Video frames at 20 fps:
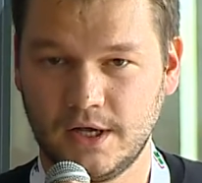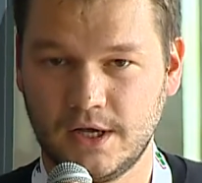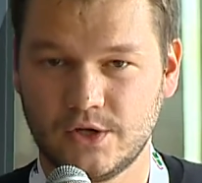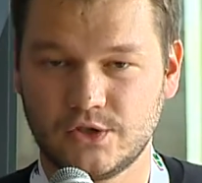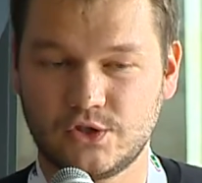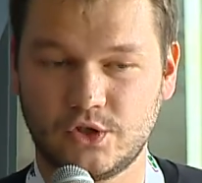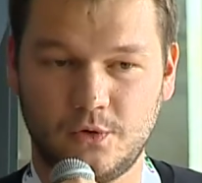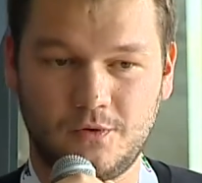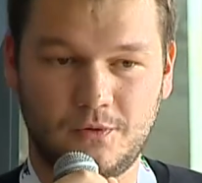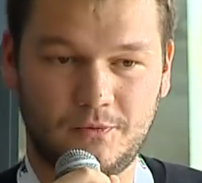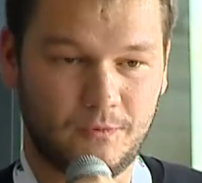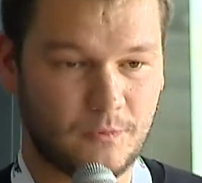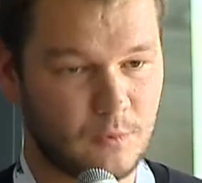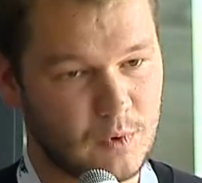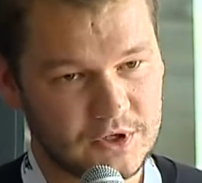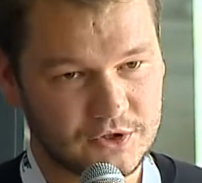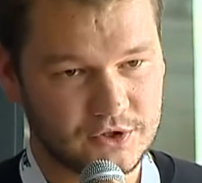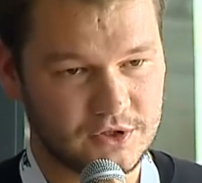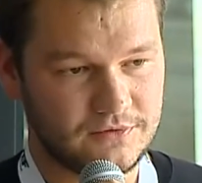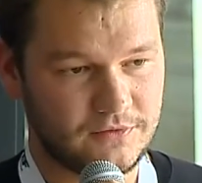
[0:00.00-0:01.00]
So,
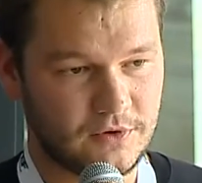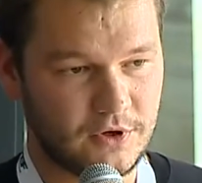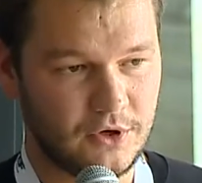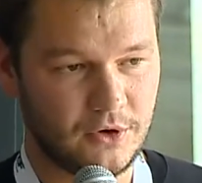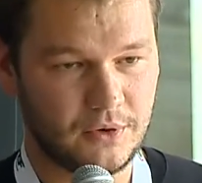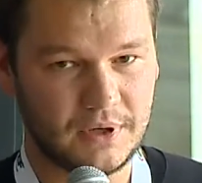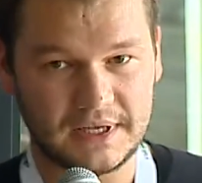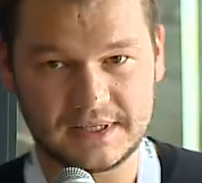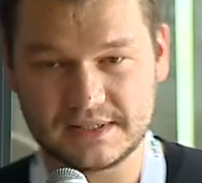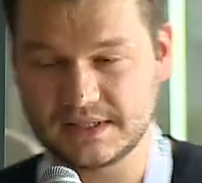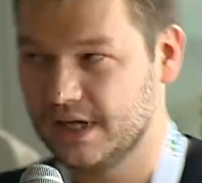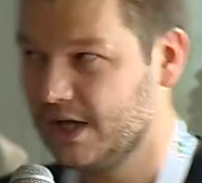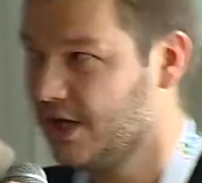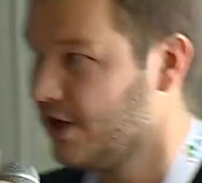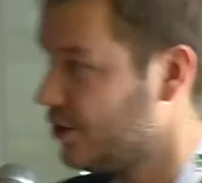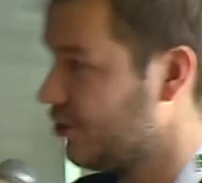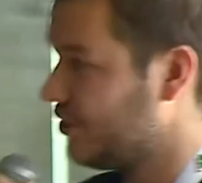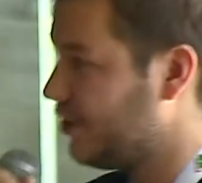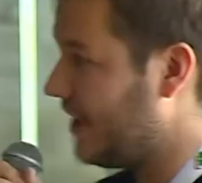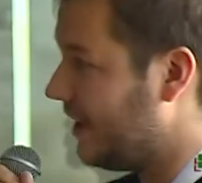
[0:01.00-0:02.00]
question for you is,
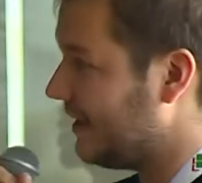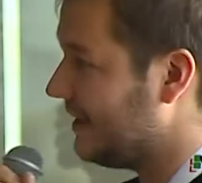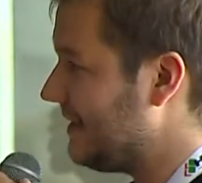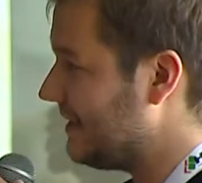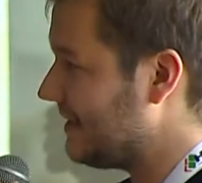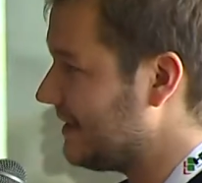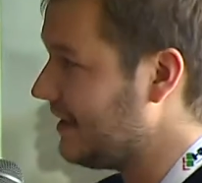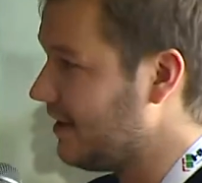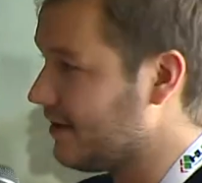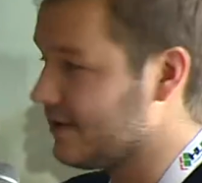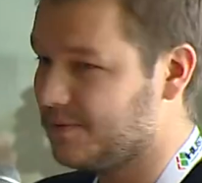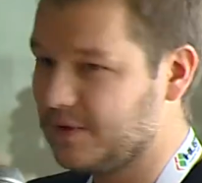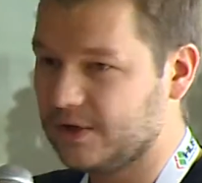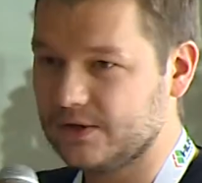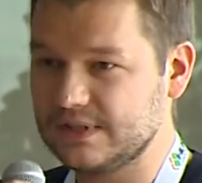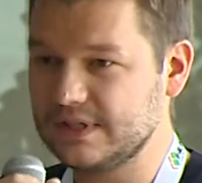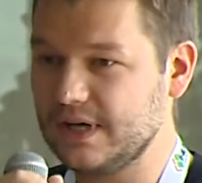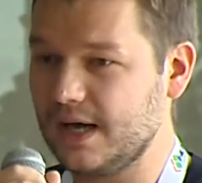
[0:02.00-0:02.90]
share these skills, because